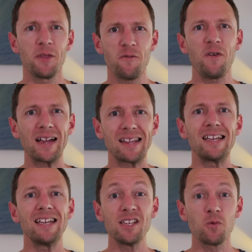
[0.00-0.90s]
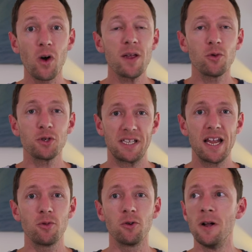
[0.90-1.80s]
the fact that it is way more
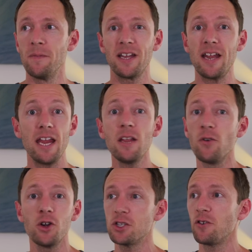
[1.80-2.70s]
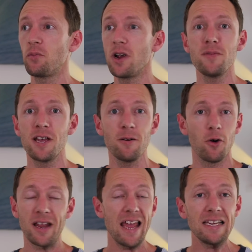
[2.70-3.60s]
stable than any version of Premiere
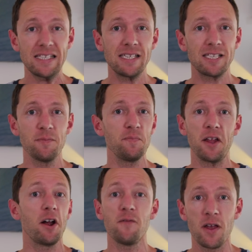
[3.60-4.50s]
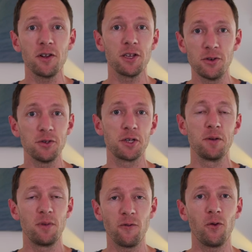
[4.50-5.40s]
on any system that I've ever used
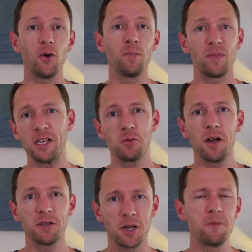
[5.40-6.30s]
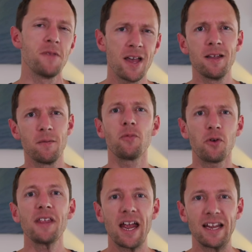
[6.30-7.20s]
before as well. So
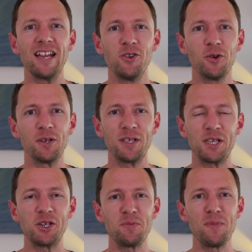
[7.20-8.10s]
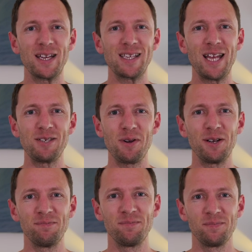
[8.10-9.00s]
throw that in your decision mix as well.